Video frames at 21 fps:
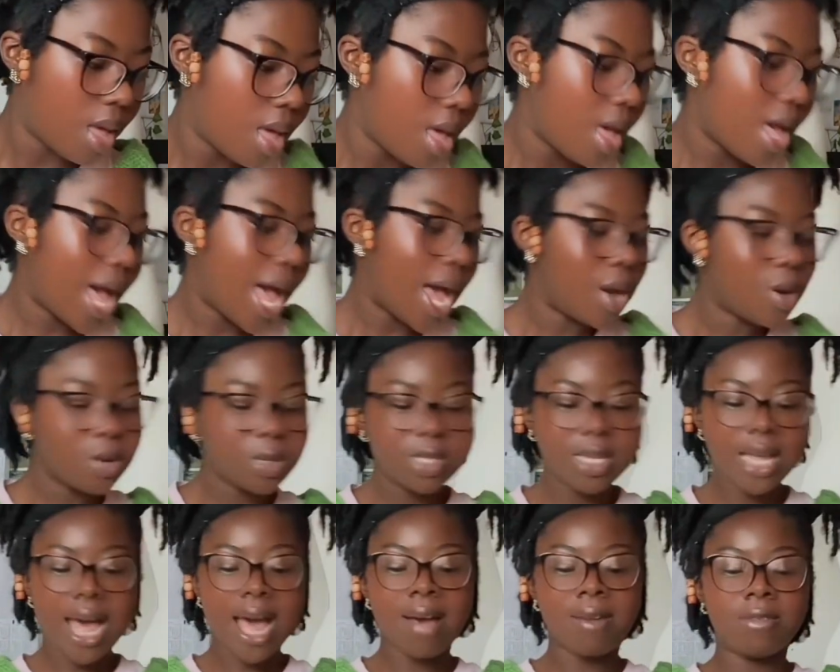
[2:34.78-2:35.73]
I
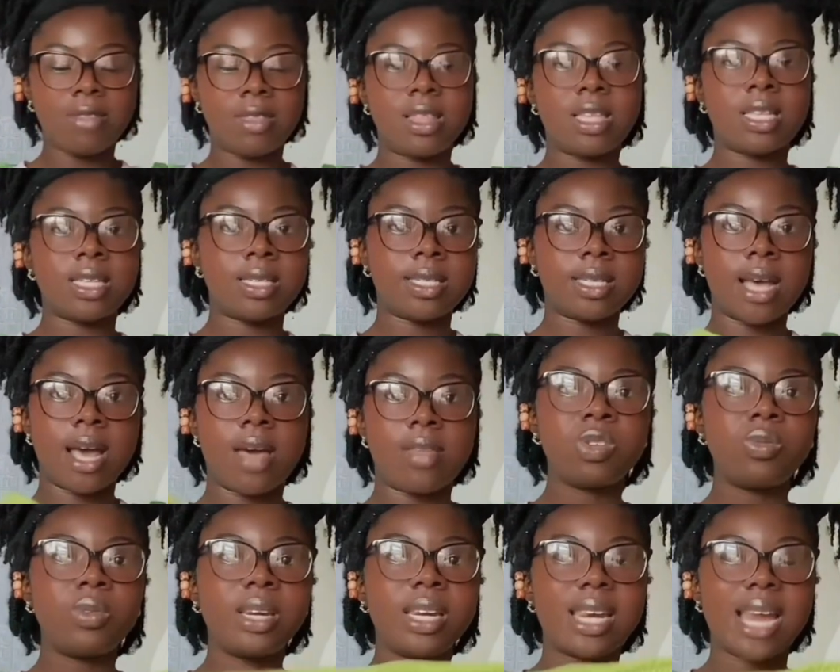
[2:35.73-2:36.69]
also have this skirt.
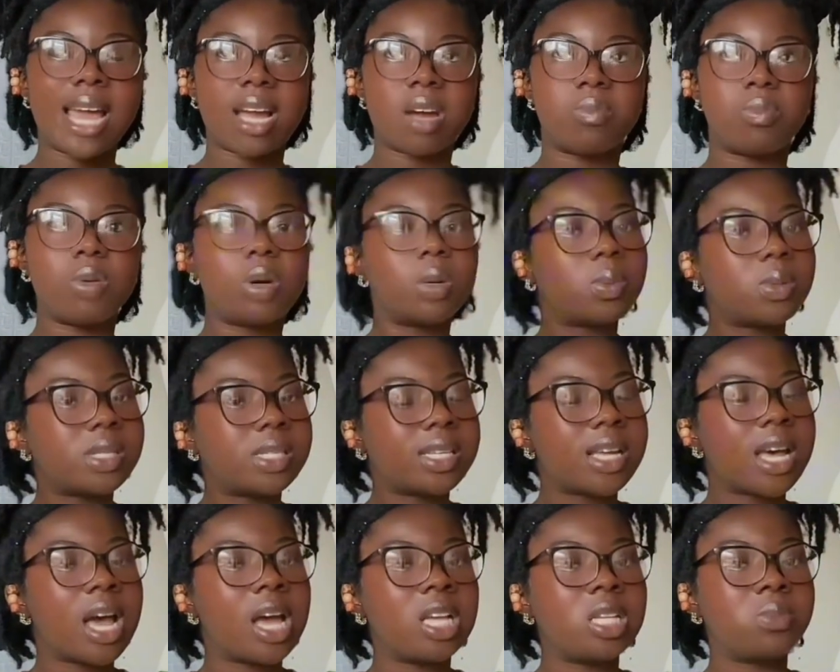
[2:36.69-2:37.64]
Not really like a proper
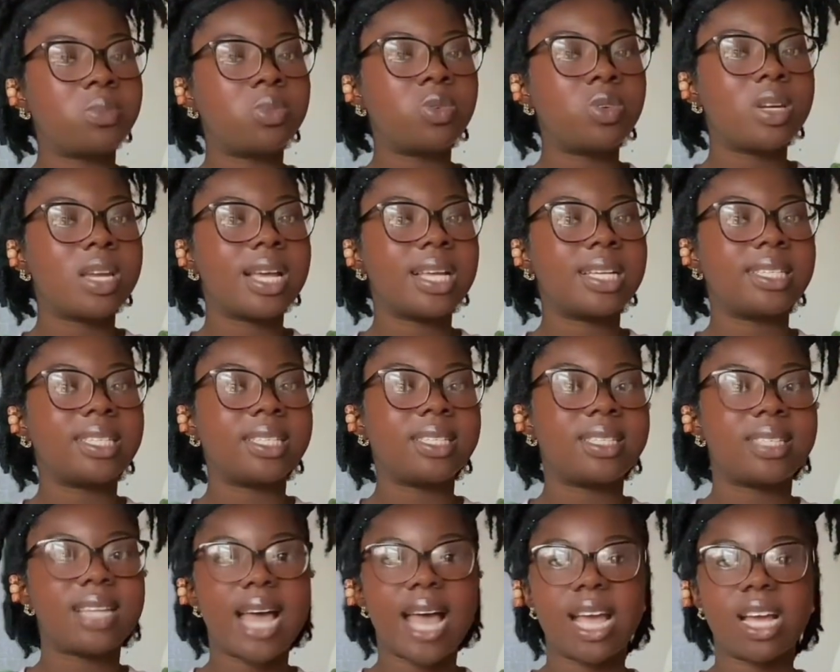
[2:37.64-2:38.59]
skirt, it's more or less
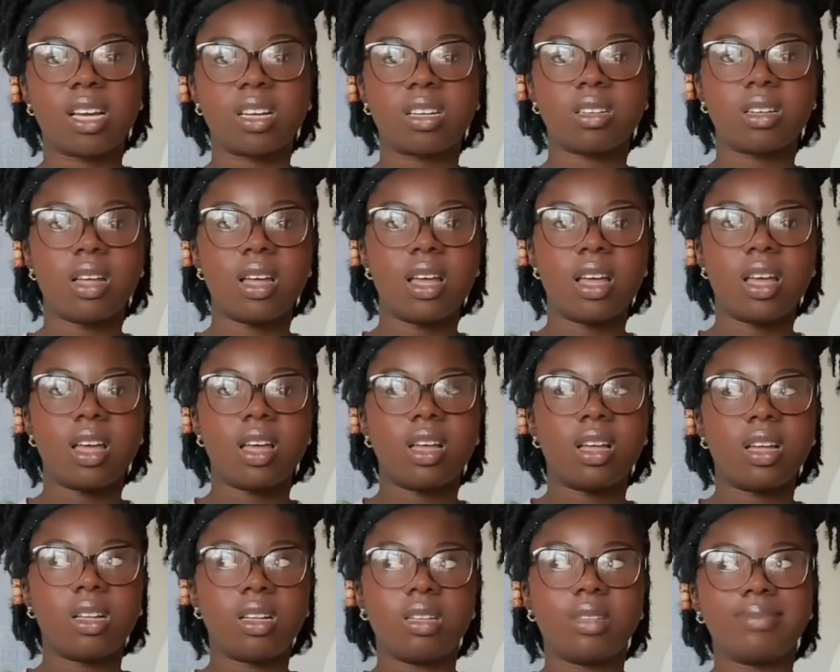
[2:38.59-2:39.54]
just like
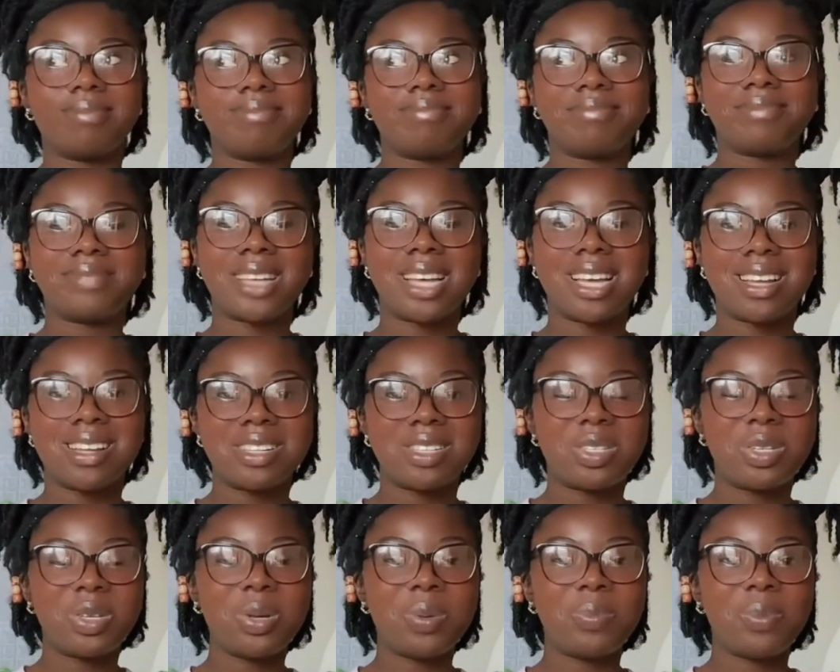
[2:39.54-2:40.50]

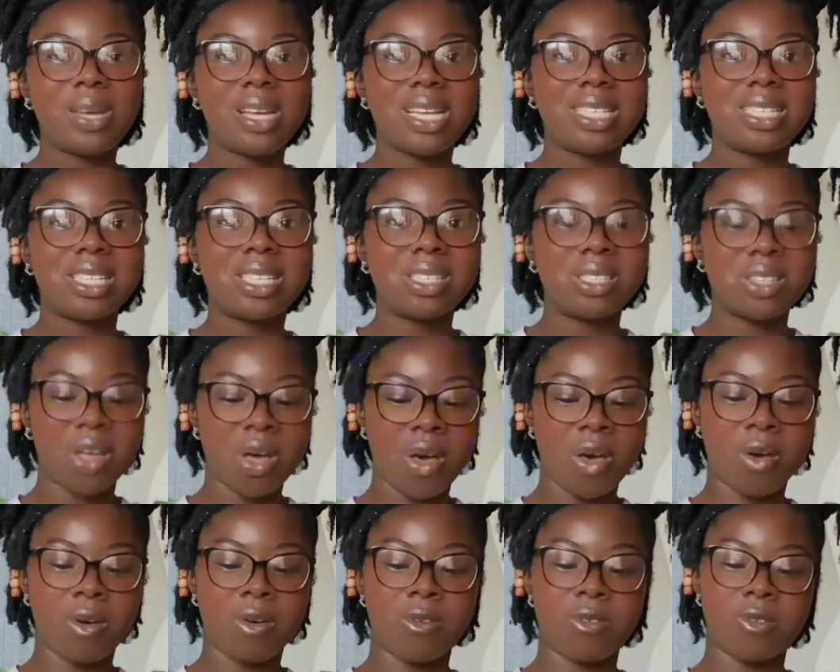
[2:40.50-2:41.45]
two pieces
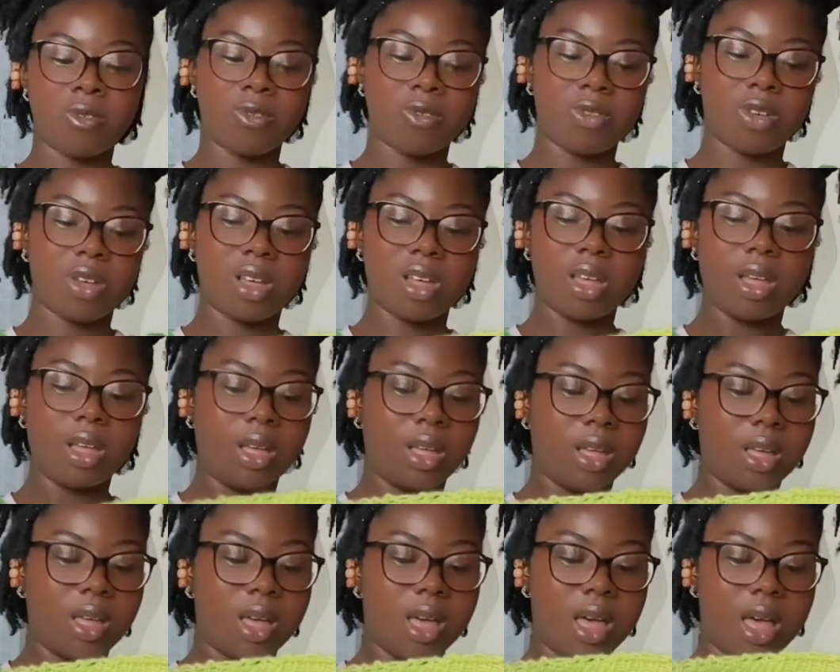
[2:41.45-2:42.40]
of
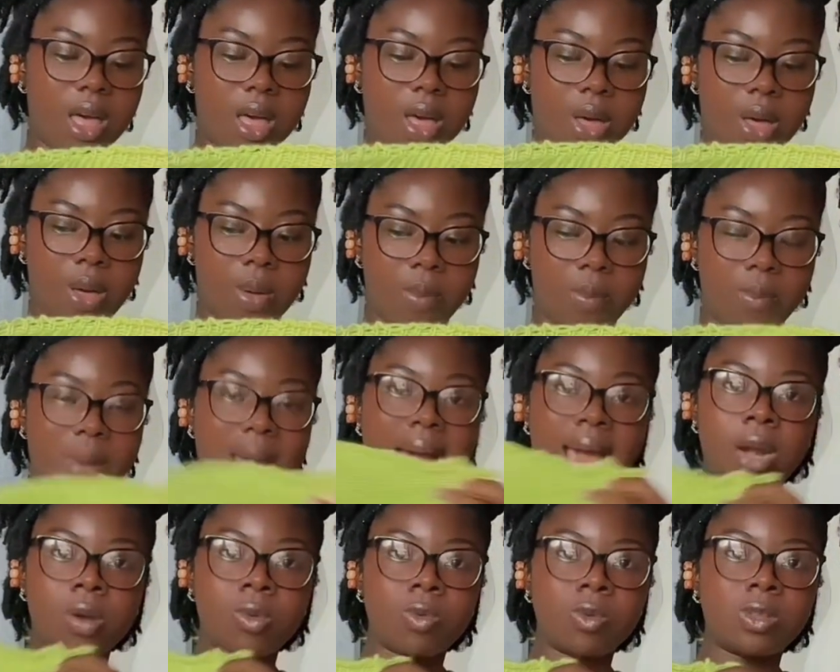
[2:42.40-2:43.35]

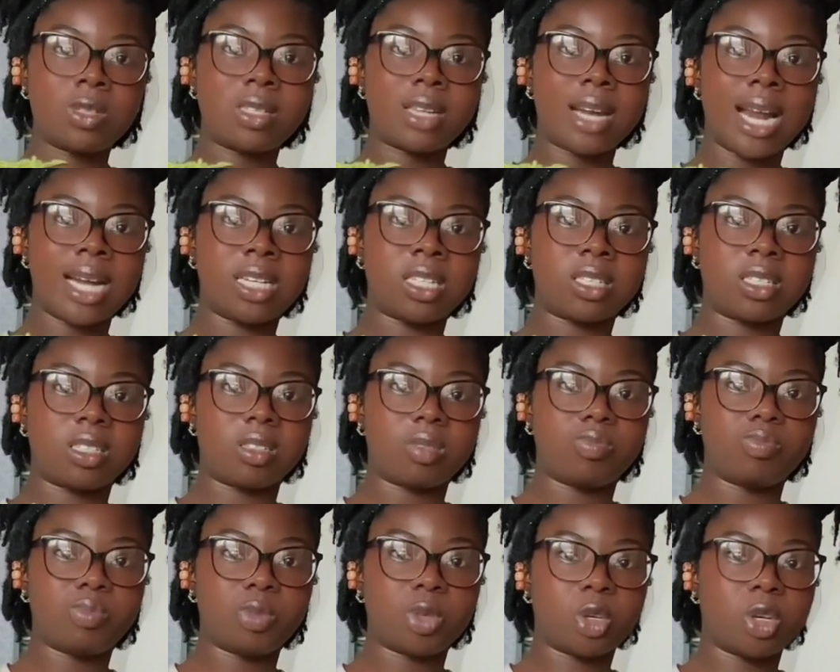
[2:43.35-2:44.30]
panels that I just
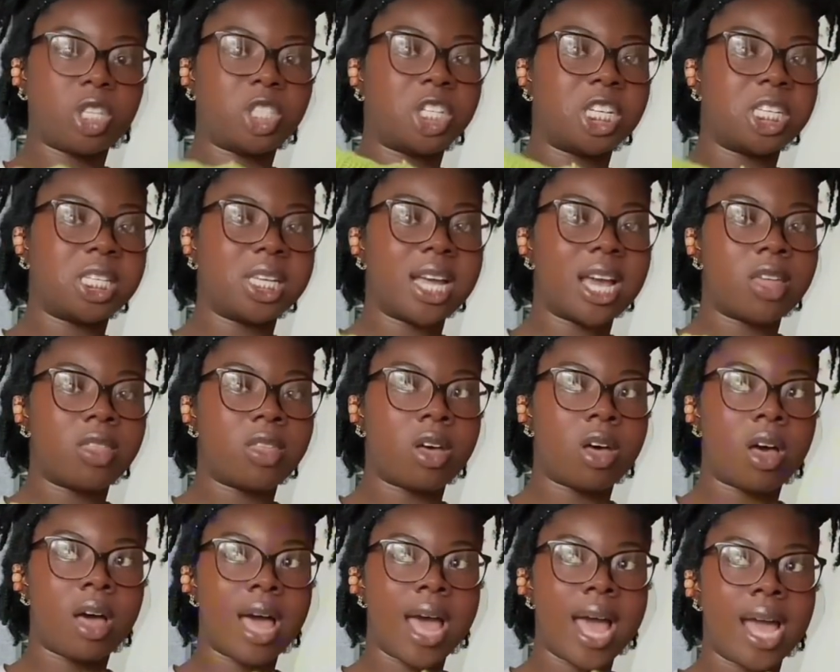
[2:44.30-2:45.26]
crochet
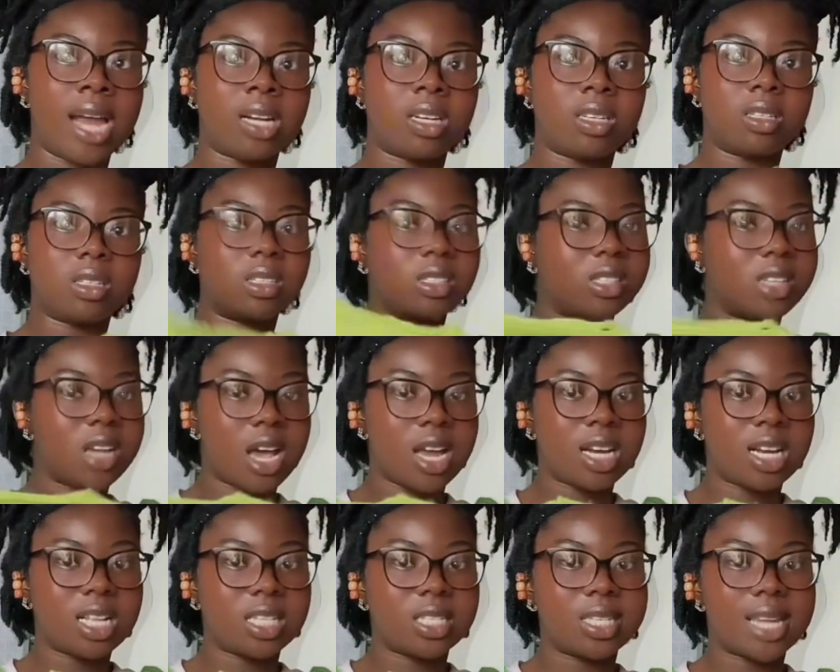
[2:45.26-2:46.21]
together and
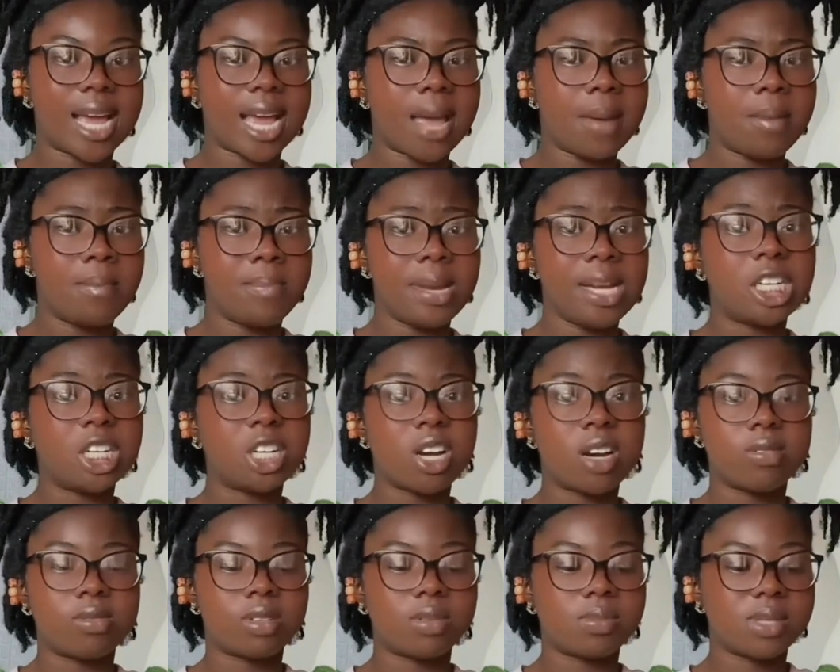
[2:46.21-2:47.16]
turned it into like a beach
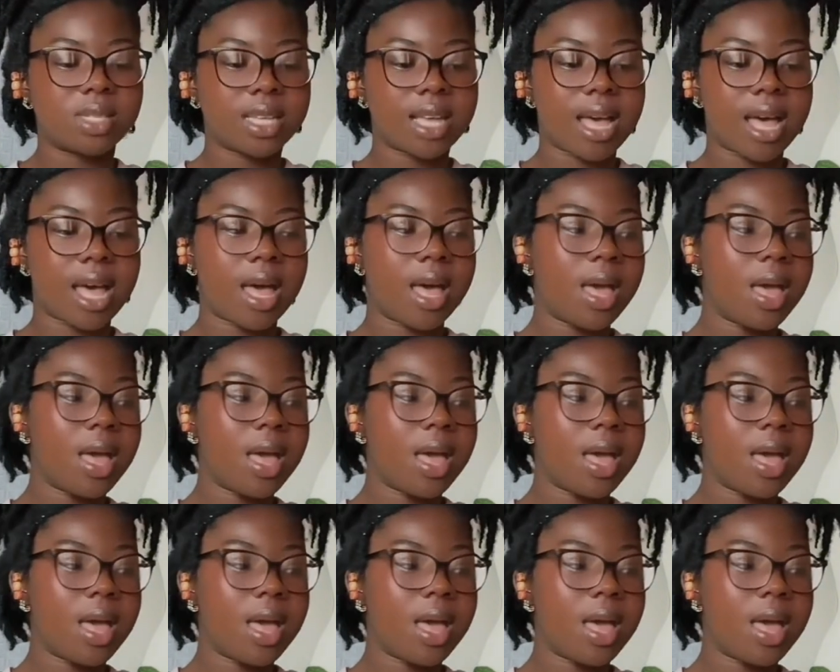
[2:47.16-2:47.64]
cover-up skirt.